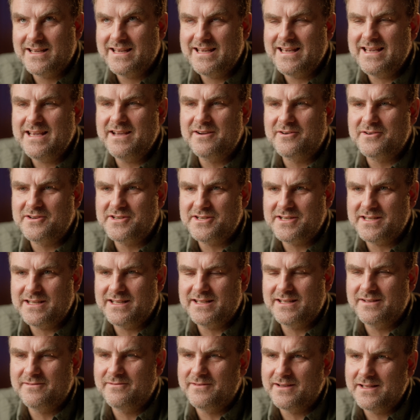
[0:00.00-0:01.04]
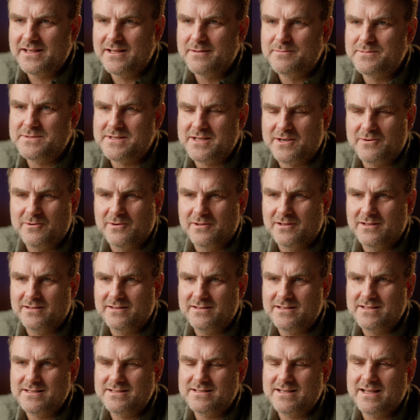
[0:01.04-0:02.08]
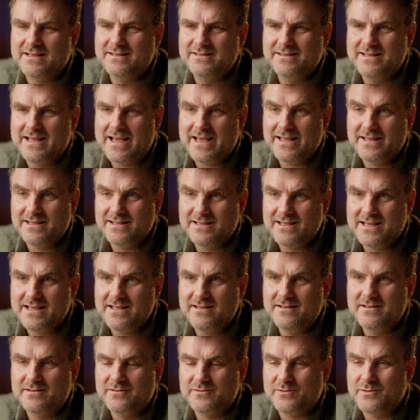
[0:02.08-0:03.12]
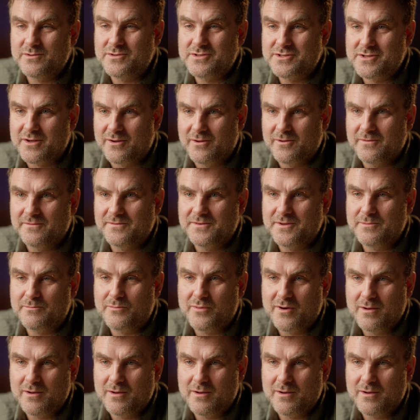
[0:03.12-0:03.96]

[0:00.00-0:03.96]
He or she develops the qualities that they need to solve the